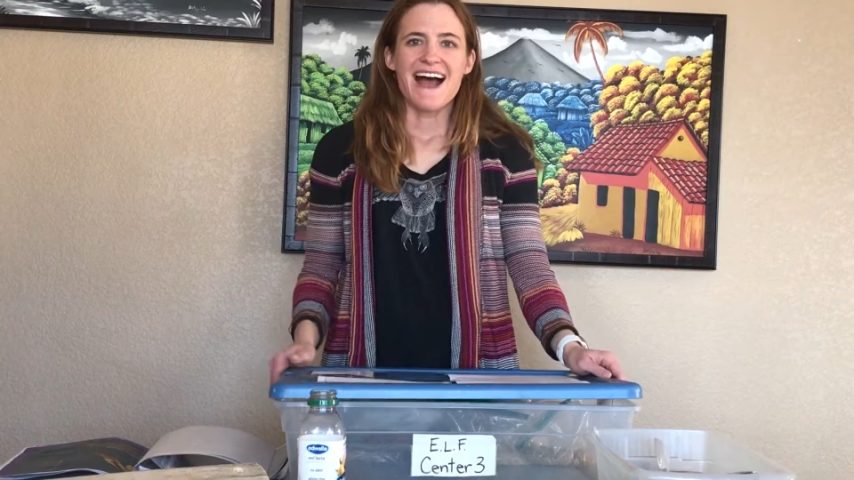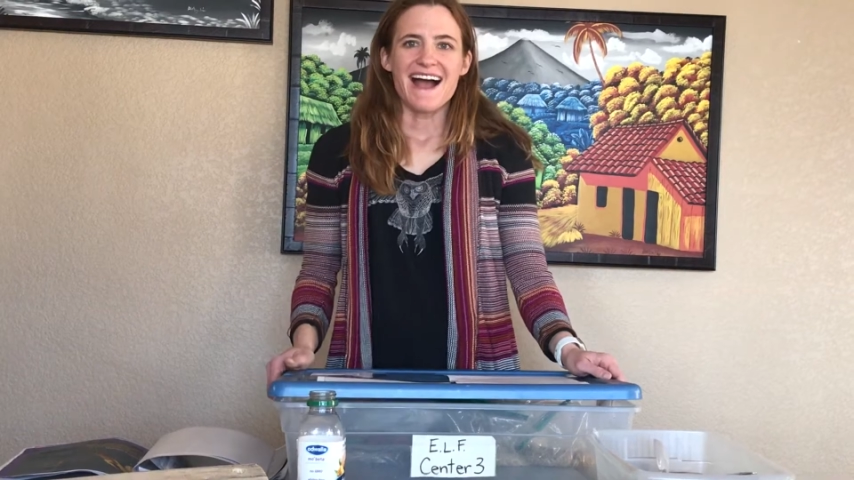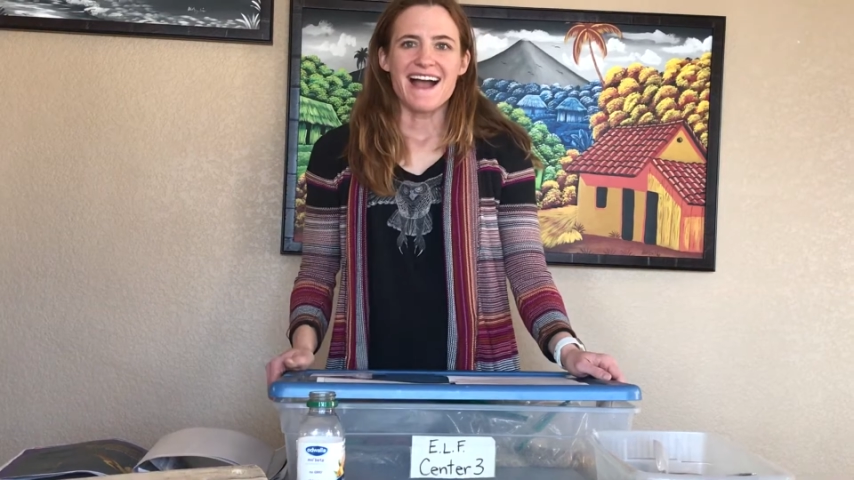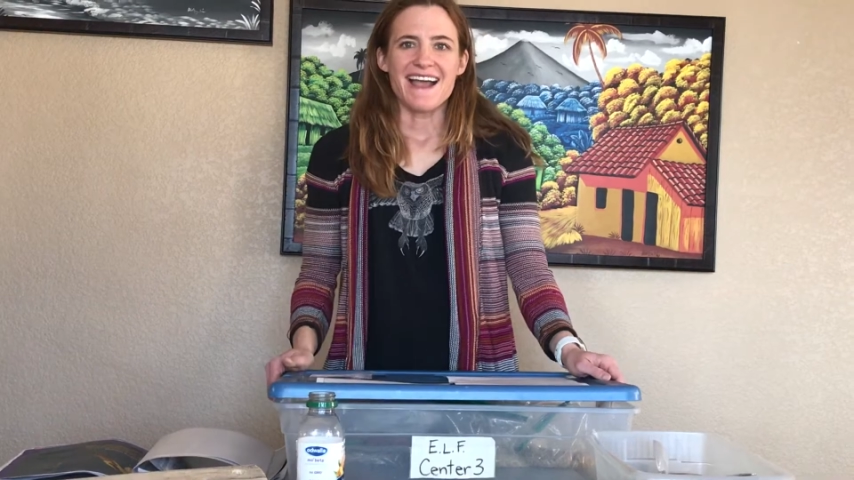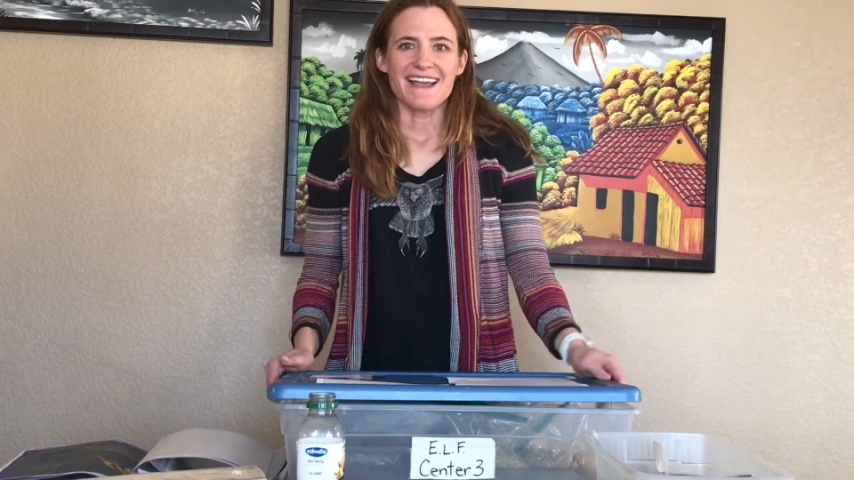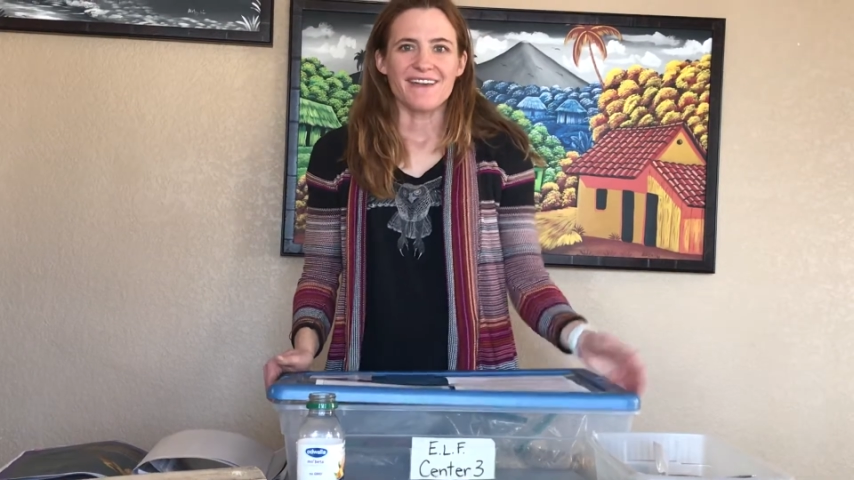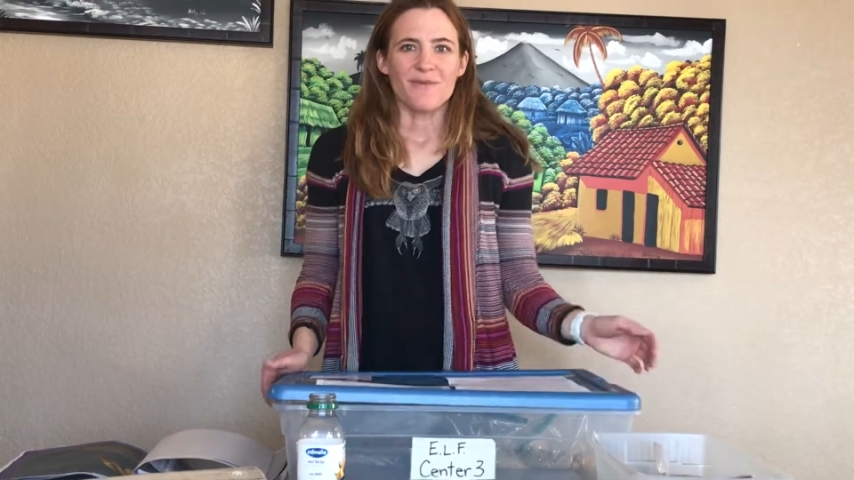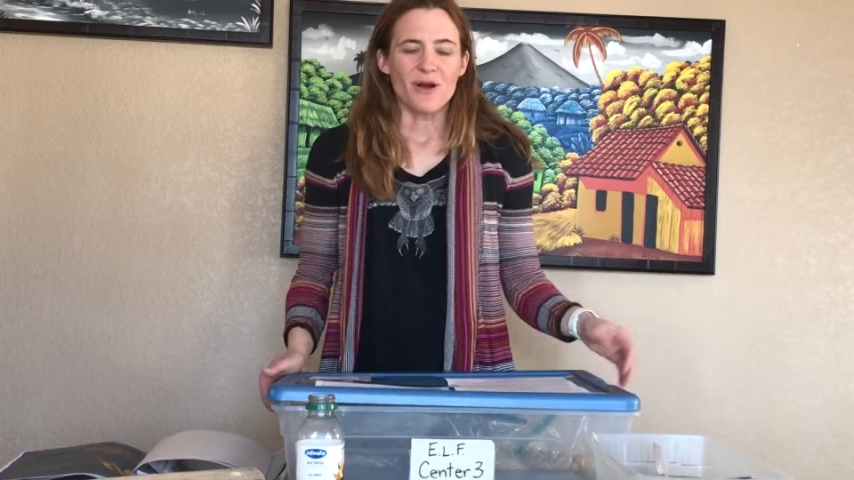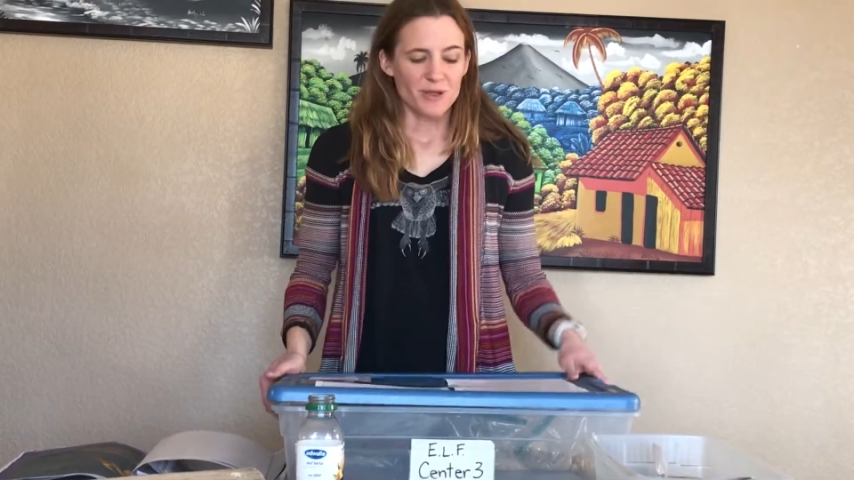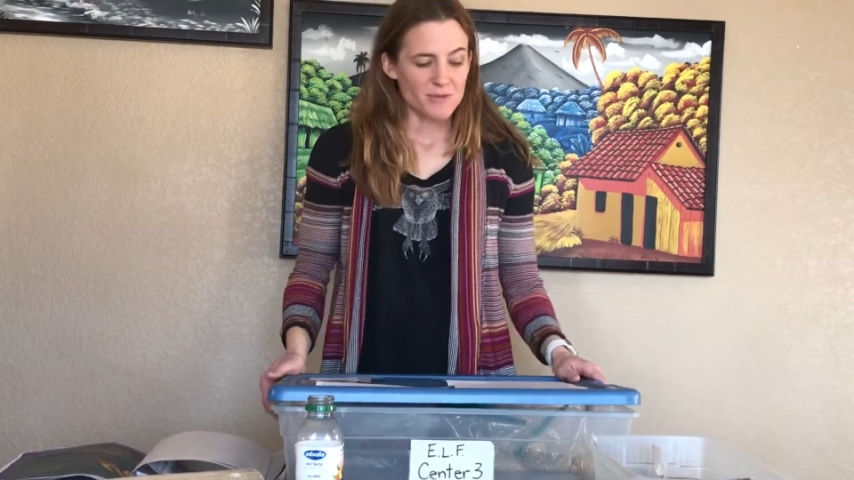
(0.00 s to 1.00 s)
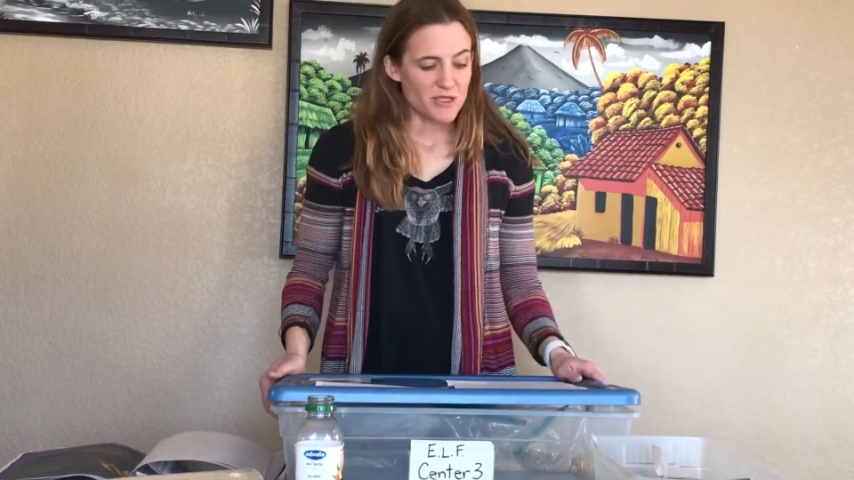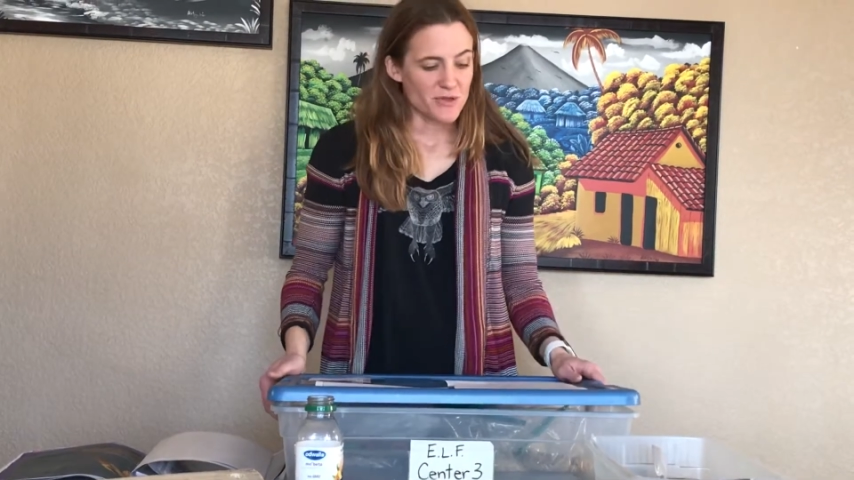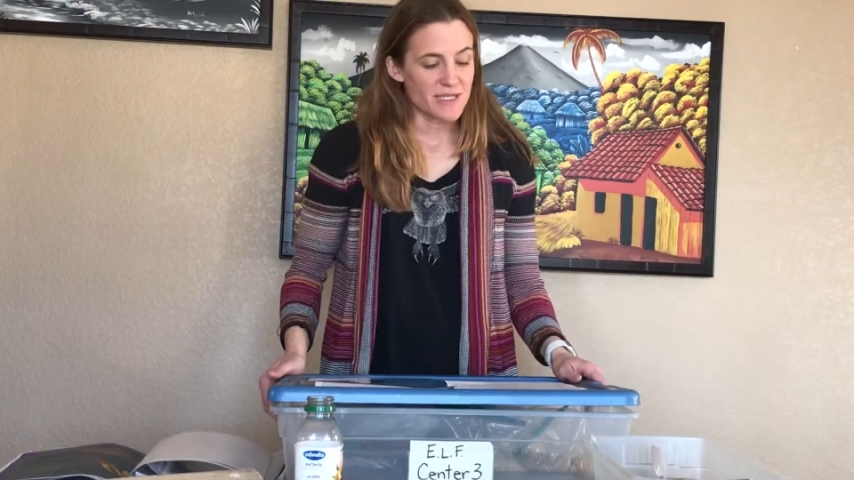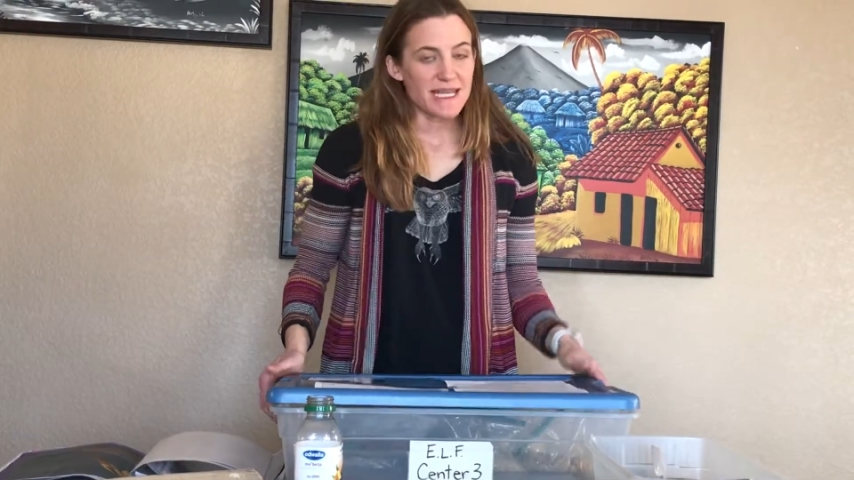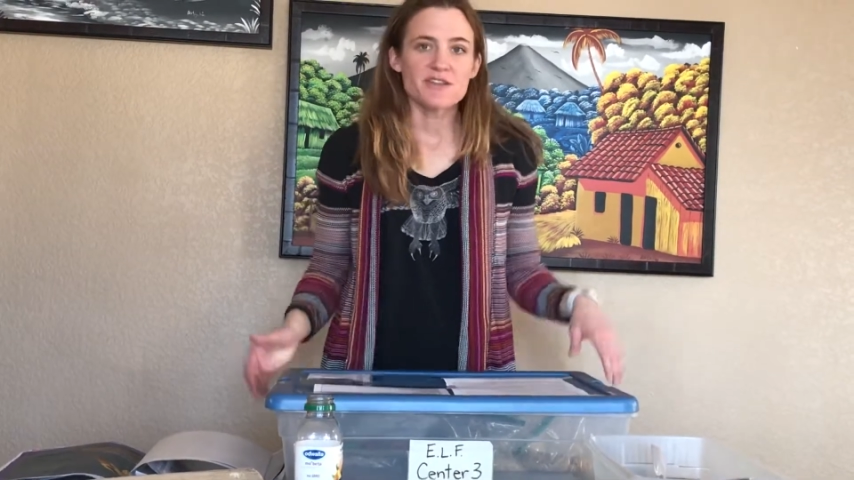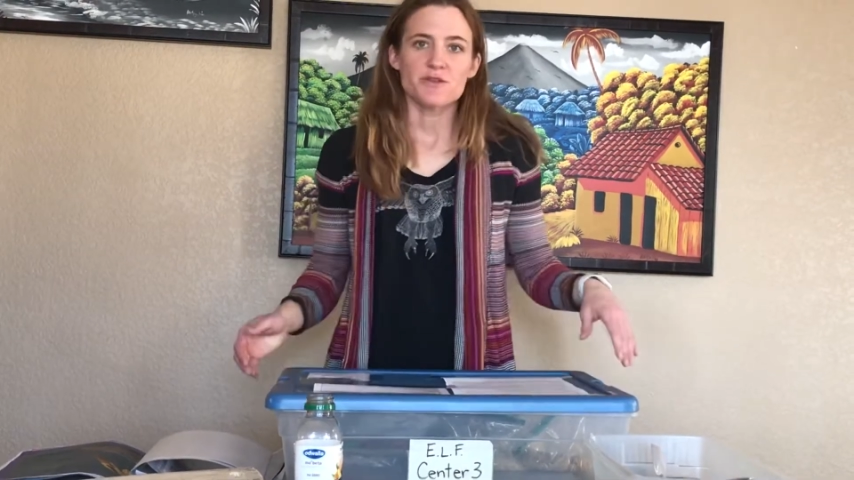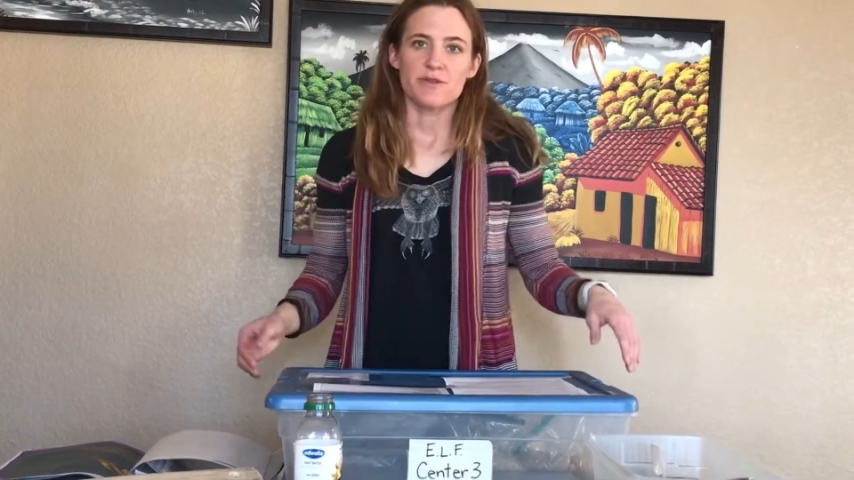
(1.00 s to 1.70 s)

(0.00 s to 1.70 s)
Hi, and welcome to Center